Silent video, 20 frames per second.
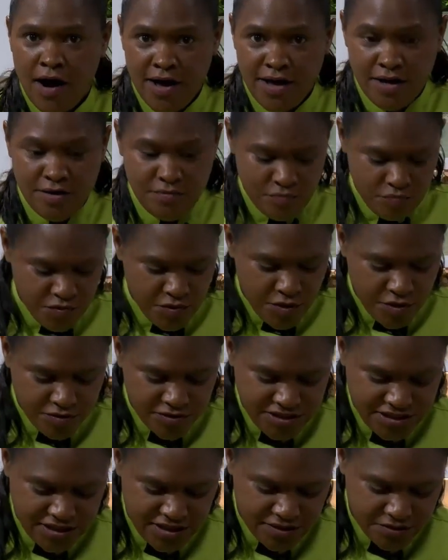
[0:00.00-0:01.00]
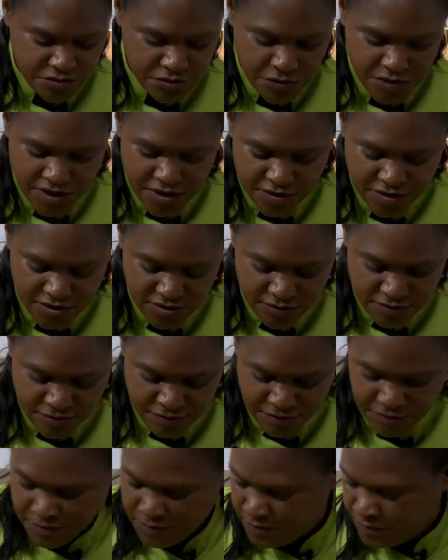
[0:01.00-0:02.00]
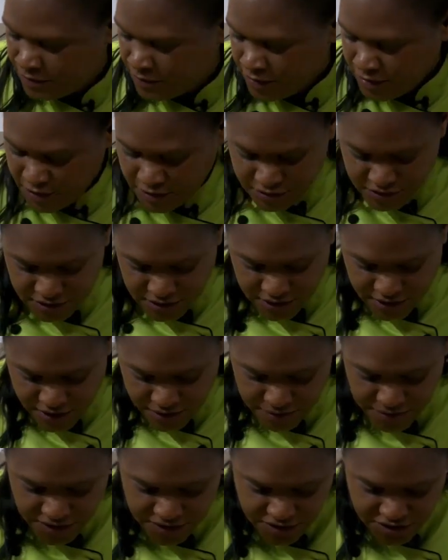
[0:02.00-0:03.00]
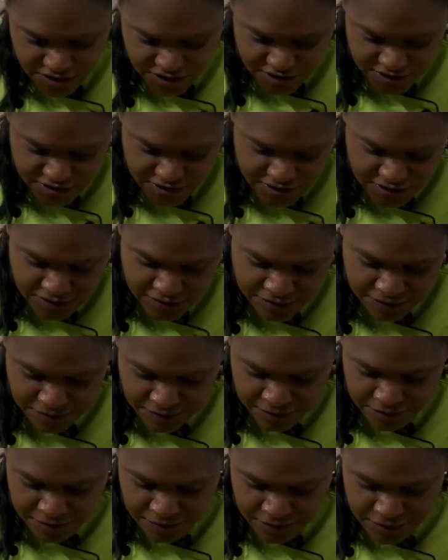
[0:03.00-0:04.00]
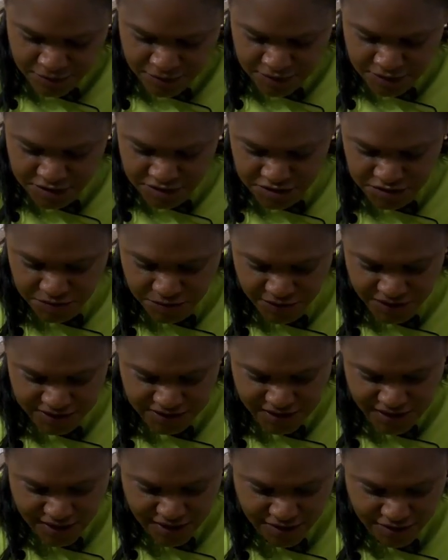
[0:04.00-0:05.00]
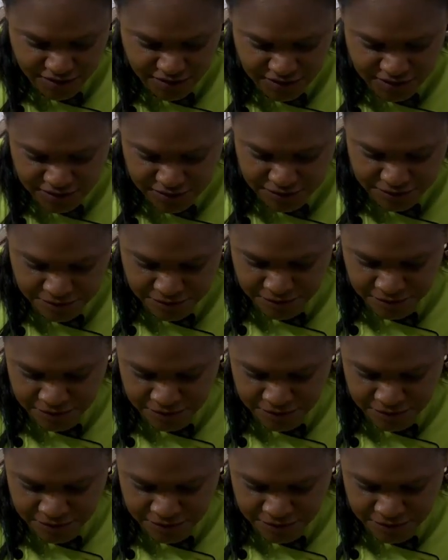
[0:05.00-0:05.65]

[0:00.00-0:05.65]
in protein as well. So let me just spread it out